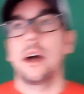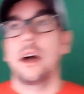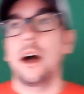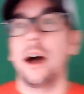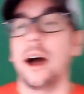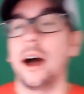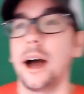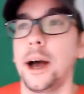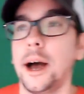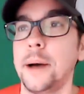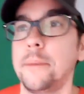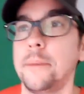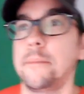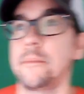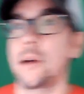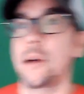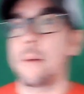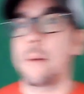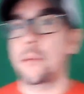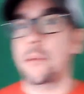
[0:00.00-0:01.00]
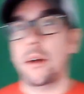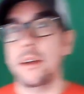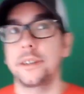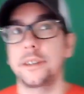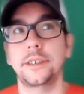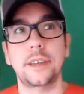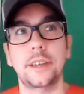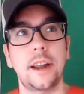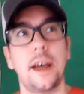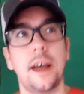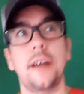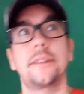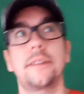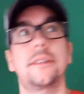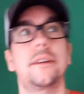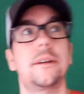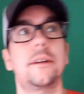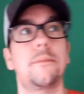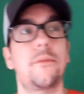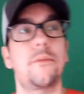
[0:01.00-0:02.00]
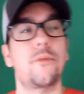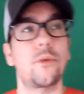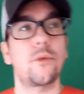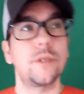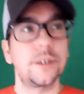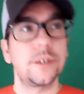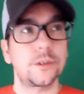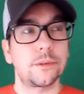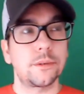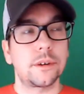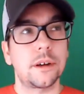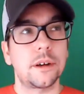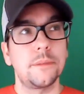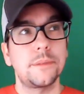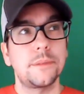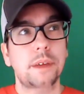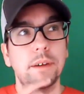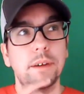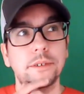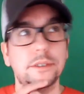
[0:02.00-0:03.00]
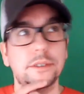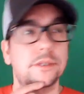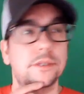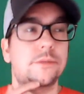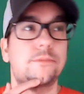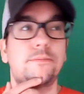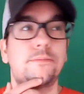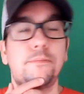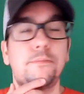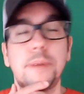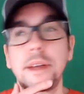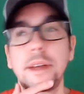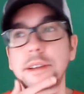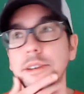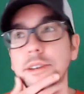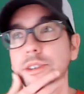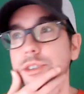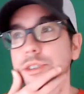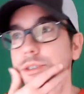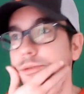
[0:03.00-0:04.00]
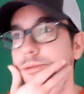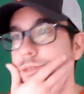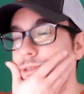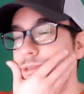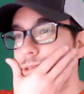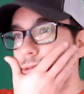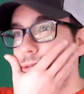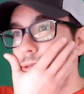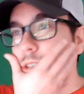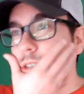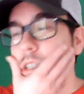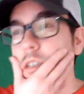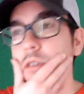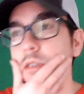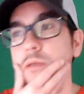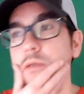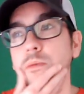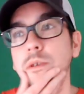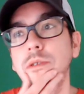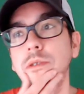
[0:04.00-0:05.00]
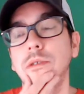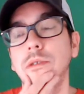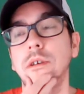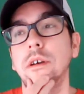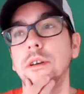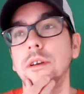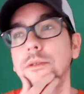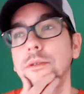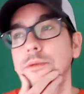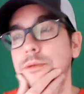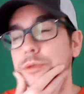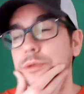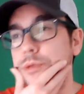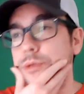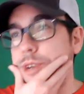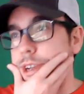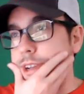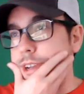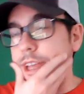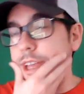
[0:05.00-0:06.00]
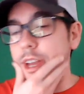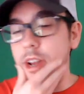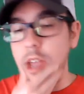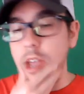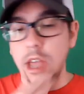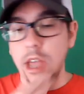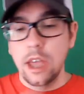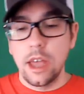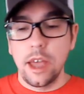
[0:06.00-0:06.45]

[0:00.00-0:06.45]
I'm probably just gonna have to, before this one comes out, just binge seasons 1 through 3 again.